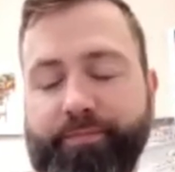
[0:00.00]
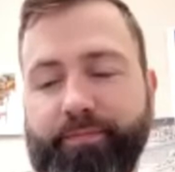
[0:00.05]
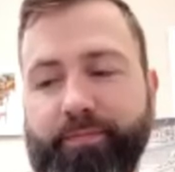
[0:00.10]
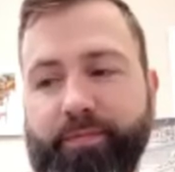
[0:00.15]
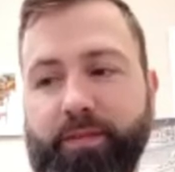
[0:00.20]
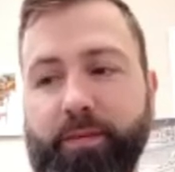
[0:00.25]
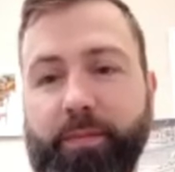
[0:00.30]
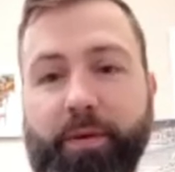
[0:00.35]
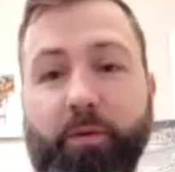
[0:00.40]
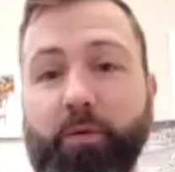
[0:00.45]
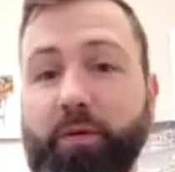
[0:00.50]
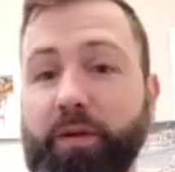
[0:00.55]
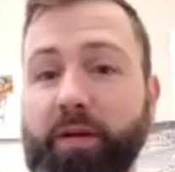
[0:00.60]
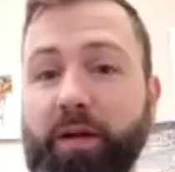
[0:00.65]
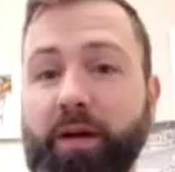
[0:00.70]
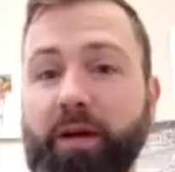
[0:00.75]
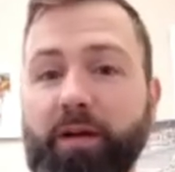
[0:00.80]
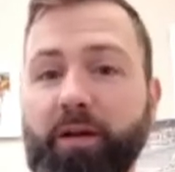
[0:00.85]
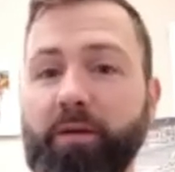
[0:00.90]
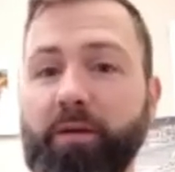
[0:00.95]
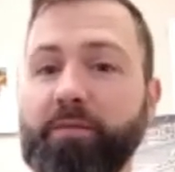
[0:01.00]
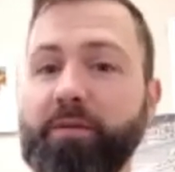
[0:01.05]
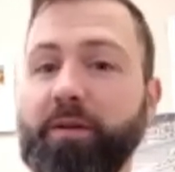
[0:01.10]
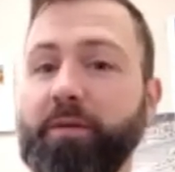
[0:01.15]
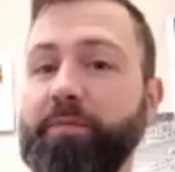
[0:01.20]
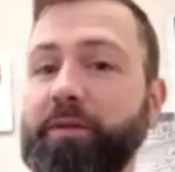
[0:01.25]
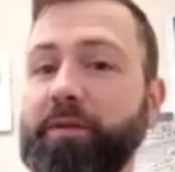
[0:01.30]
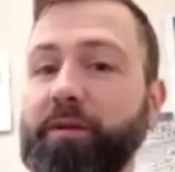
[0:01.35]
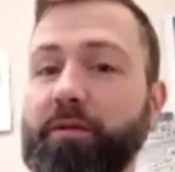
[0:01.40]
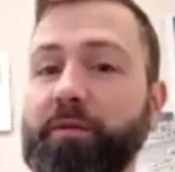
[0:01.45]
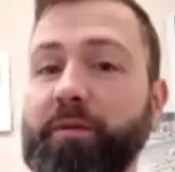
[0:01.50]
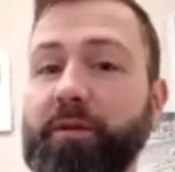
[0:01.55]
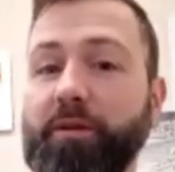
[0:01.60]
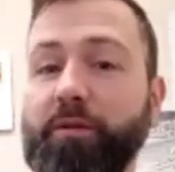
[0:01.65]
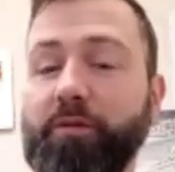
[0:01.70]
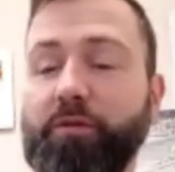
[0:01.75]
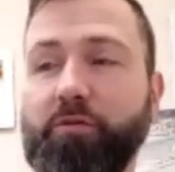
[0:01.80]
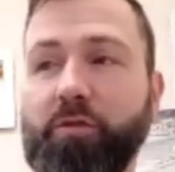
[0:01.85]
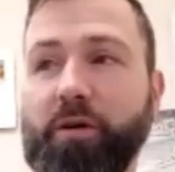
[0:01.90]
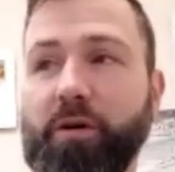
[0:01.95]
somebody with a gun comes up to you and you
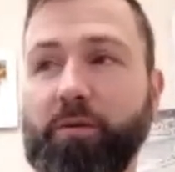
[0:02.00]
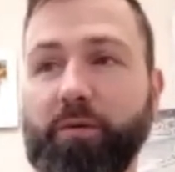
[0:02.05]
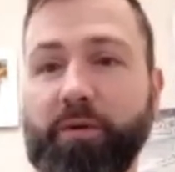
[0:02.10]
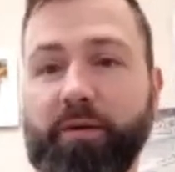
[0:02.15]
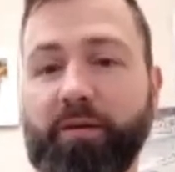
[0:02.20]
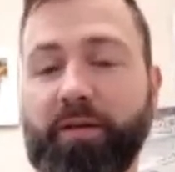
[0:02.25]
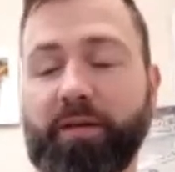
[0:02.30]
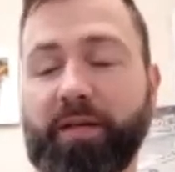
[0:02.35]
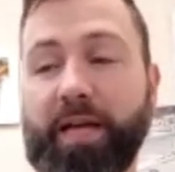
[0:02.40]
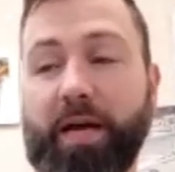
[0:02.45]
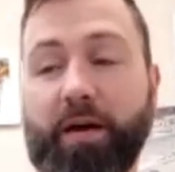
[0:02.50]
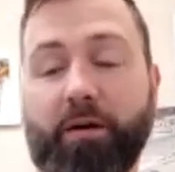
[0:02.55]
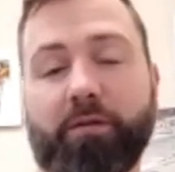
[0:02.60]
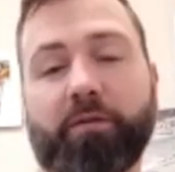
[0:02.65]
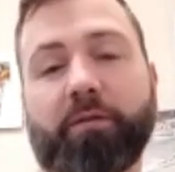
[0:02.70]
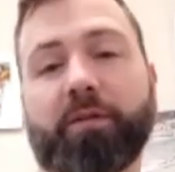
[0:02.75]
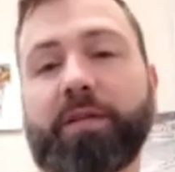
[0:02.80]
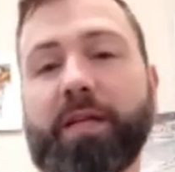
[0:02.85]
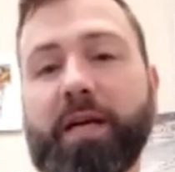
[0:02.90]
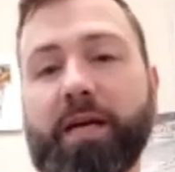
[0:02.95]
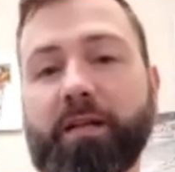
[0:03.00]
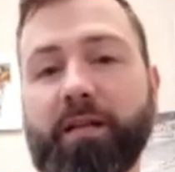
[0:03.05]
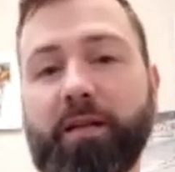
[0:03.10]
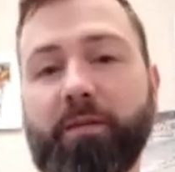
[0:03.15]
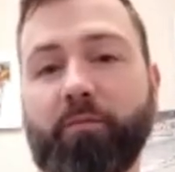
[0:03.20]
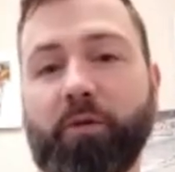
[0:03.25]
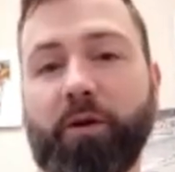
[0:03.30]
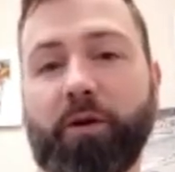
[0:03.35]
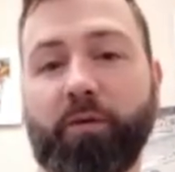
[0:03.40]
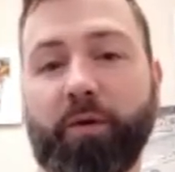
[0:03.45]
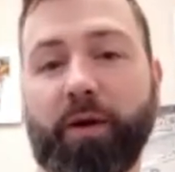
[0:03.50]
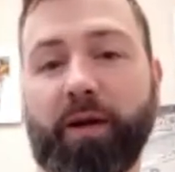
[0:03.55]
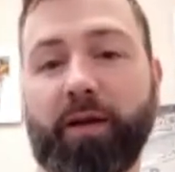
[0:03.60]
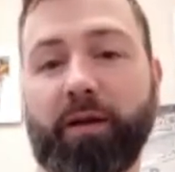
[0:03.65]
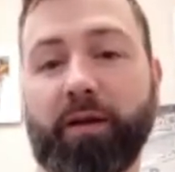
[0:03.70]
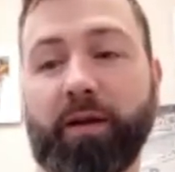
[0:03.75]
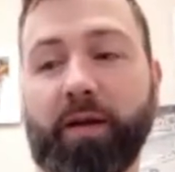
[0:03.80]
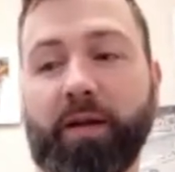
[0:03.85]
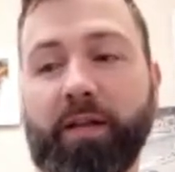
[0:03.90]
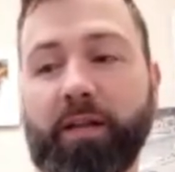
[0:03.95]
try to uh, counterattack them right away,
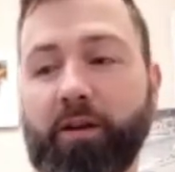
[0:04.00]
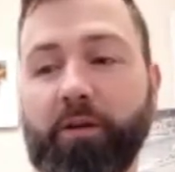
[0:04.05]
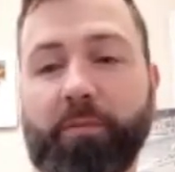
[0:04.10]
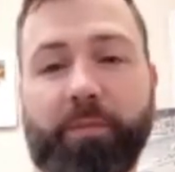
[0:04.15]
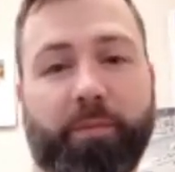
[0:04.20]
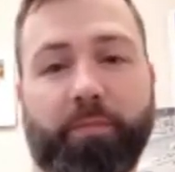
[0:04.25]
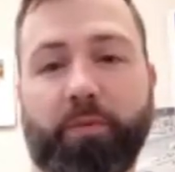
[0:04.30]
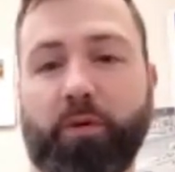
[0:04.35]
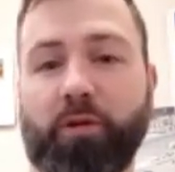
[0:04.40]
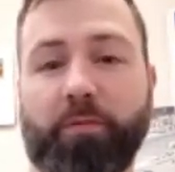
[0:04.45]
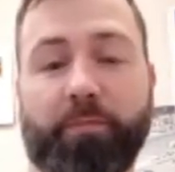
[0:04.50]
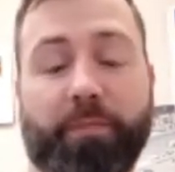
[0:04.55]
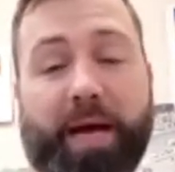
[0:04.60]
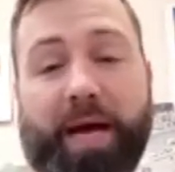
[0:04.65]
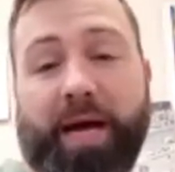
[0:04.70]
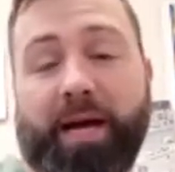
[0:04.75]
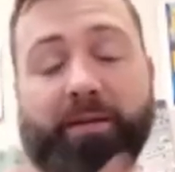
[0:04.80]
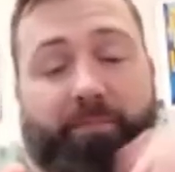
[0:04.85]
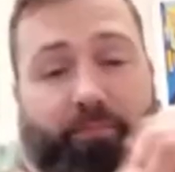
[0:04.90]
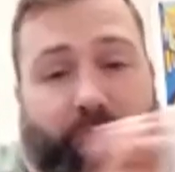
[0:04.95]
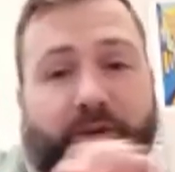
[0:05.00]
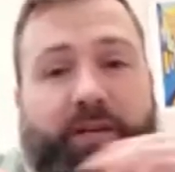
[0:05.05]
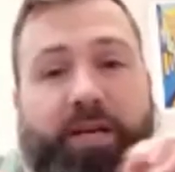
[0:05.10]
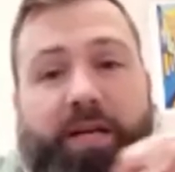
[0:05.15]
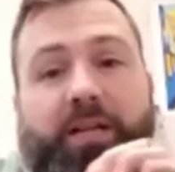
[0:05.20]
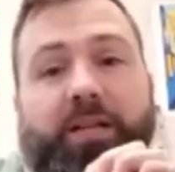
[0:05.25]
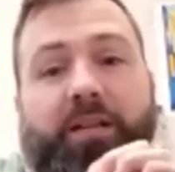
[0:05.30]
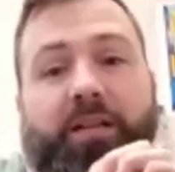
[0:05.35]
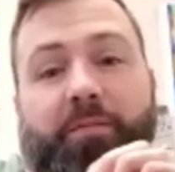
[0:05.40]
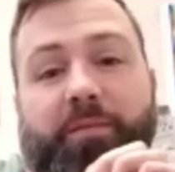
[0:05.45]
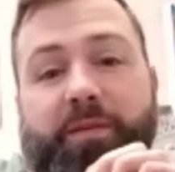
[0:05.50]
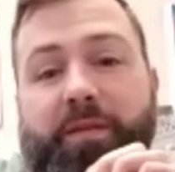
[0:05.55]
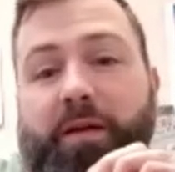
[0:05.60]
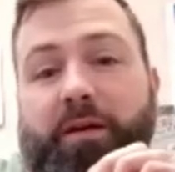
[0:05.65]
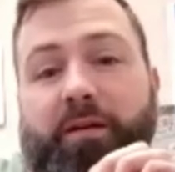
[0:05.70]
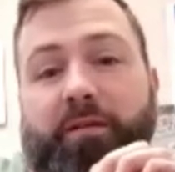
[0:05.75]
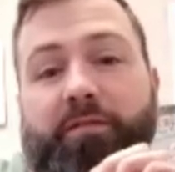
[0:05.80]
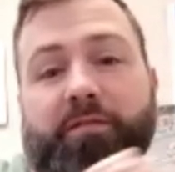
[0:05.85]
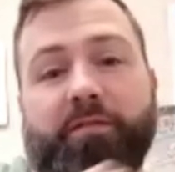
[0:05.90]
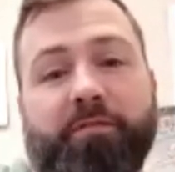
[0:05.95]
they're going to be pulling back and protecting
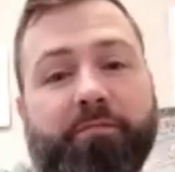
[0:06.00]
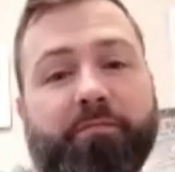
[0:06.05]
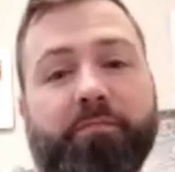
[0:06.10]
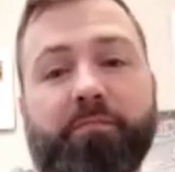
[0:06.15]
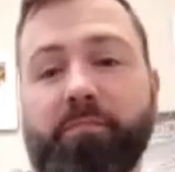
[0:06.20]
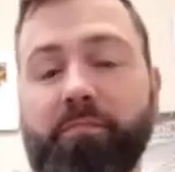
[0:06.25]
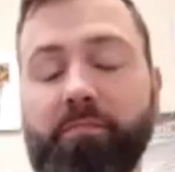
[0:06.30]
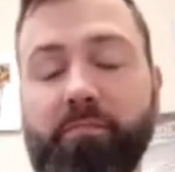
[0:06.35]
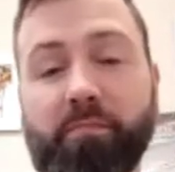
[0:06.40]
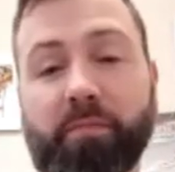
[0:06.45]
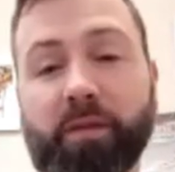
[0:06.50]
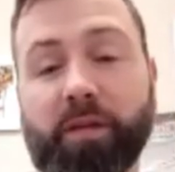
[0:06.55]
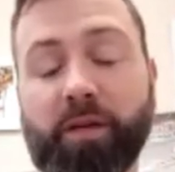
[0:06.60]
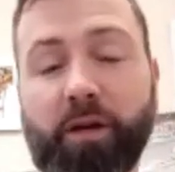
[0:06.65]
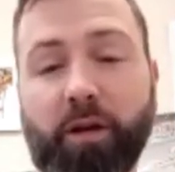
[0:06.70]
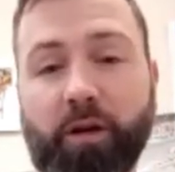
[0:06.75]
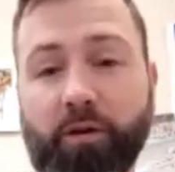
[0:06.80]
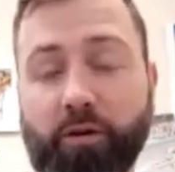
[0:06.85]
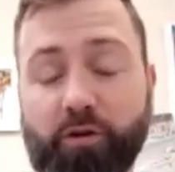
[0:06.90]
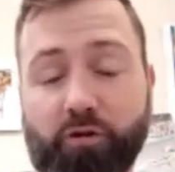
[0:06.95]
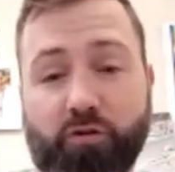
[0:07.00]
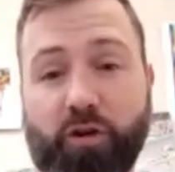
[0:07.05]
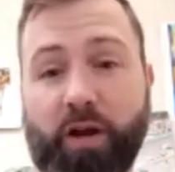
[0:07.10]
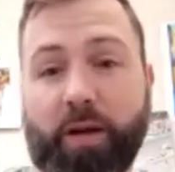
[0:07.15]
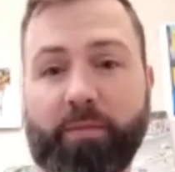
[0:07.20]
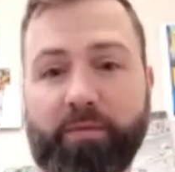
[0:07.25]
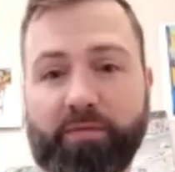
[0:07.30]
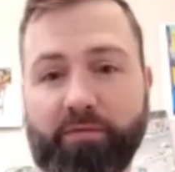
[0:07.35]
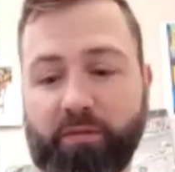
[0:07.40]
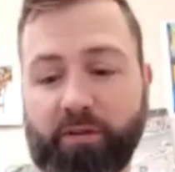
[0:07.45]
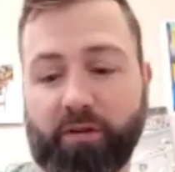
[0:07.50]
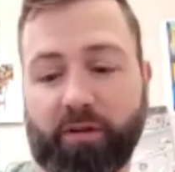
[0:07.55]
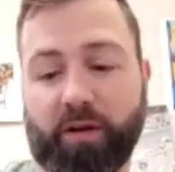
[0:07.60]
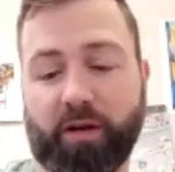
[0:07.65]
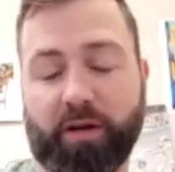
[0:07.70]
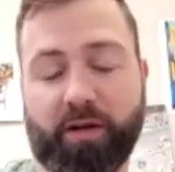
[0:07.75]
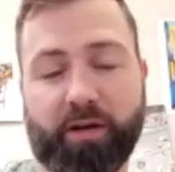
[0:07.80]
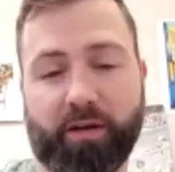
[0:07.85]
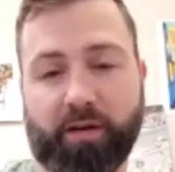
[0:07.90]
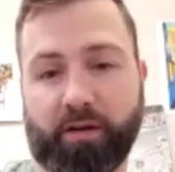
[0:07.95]
themselves. Mm-hmm. You know, you scramble for the
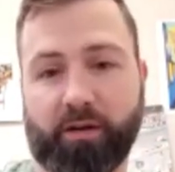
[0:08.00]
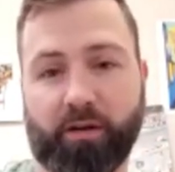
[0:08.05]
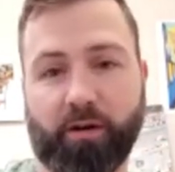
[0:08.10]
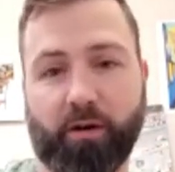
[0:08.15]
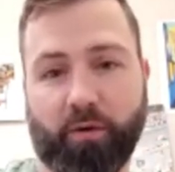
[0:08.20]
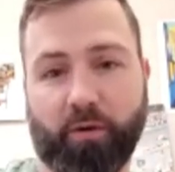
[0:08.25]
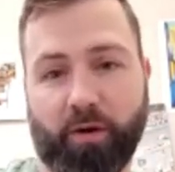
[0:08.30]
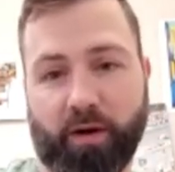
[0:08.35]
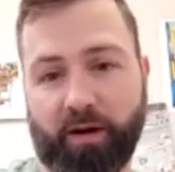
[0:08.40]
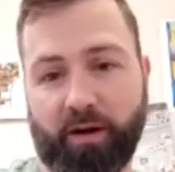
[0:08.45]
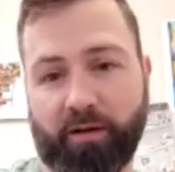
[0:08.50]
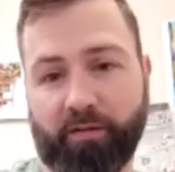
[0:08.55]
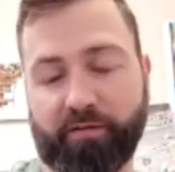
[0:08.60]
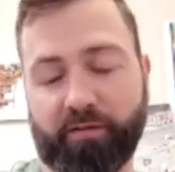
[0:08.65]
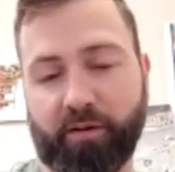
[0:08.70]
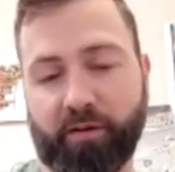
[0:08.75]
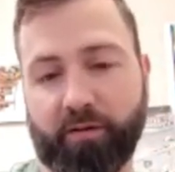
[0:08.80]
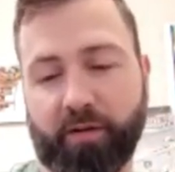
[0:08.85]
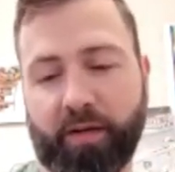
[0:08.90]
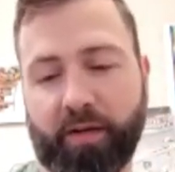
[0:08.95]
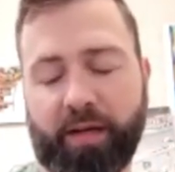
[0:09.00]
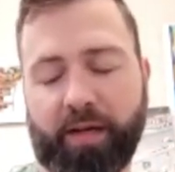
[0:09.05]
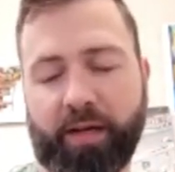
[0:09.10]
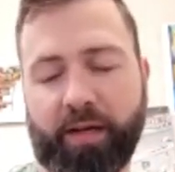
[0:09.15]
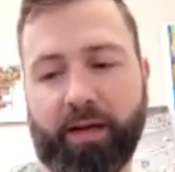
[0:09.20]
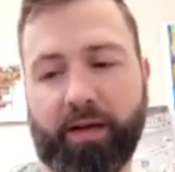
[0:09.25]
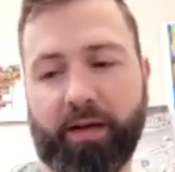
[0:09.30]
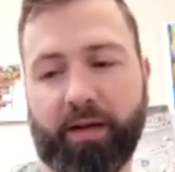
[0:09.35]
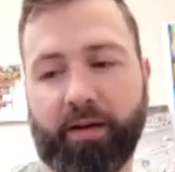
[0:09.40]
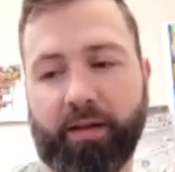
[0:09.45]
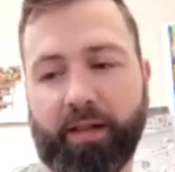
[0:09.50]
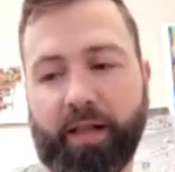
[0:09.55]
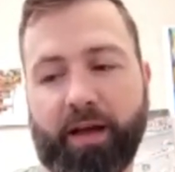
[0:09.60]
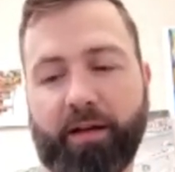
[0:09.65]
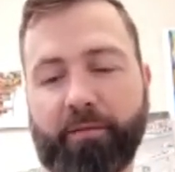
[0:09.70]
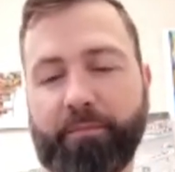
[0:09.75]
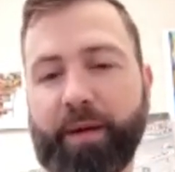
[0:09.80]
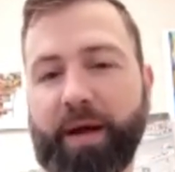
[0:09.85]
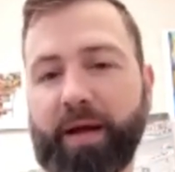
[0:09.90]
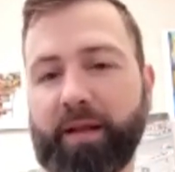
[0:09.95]
gun, it could go off. So, uh, a lot
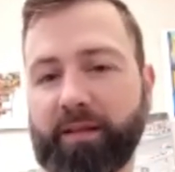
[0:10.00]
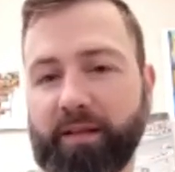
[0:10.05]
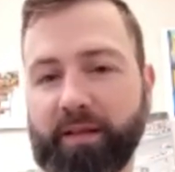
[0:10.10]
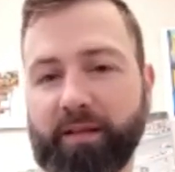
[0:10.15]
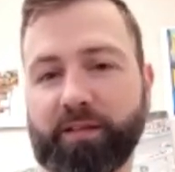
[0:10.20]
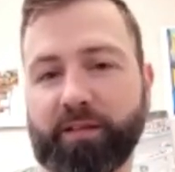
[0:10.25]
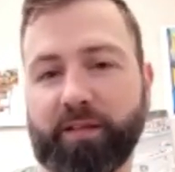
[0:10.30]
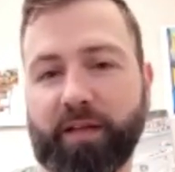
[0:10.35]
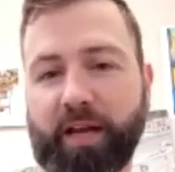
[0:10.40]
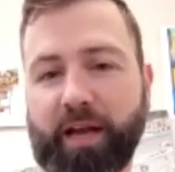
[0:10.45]
of bad things can